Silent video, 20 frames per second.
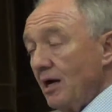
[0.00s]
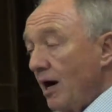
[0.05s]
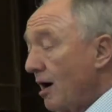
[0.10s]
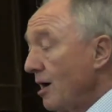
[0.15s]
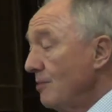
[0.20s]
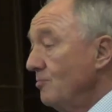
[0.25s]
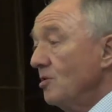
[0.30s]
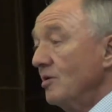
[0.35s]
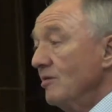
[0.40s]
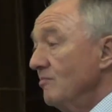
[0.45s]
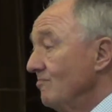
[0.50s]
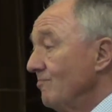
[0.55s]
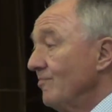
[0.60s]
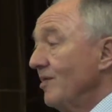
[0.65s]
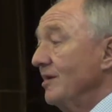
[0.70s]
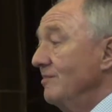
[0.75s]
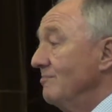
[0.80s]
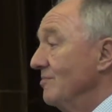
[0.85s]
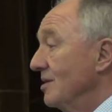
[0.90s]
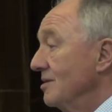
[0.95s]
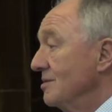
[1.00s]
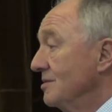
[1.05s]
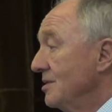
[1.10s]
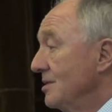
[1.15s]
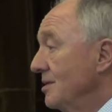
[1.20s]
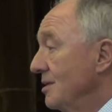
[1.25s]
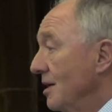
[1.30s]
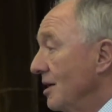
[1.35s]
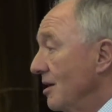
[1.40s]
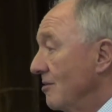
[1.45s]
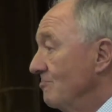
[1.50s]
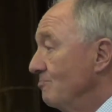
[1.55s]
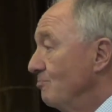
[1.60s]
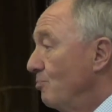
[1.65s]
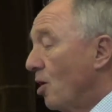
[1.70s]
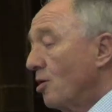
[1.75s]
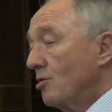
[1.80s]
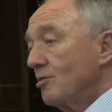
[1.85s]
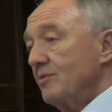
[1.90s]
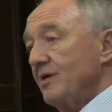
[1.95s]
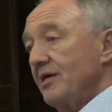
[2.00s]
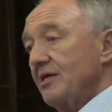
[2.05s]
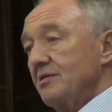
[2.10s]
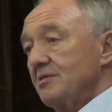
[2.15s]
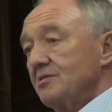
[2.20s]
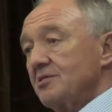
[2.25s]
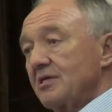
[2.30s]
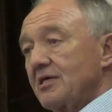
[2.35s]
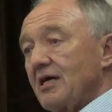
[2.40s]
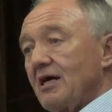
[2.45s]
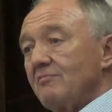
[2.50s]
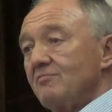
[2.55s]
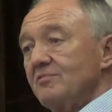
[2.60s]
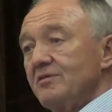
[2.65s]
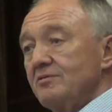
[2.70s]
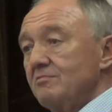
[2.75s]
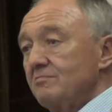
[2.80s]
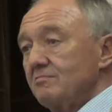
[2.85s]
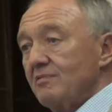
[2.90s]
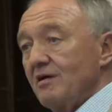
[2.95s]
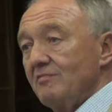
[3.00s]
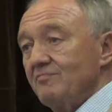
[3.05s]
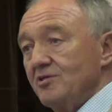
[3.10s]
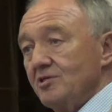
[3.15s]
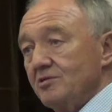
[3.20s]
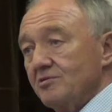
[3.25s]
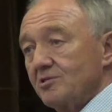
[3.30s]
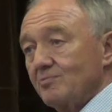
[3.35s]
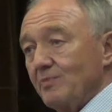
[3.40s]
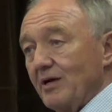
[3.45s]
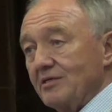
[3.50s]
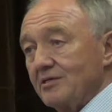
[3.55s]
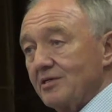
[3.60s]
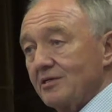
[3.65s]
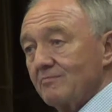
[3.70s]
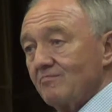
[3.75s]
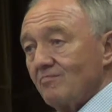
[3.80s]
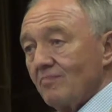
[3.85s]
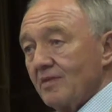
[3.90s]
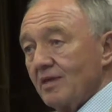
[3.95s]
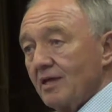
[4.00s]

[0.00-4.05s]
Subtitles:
I'm not in favour of borrowing to cover revenue spending.